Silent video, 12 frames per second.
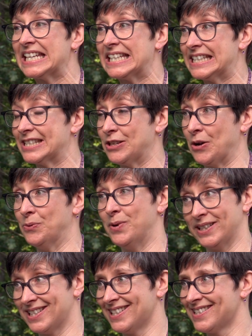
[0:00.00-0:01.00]
kids don't
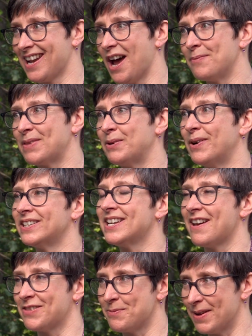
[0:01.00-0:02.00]
want to stop. They want
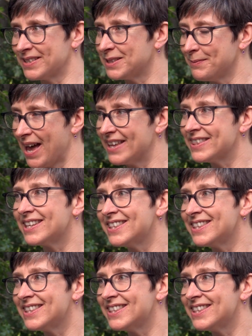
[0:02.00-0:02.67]
to have their mental math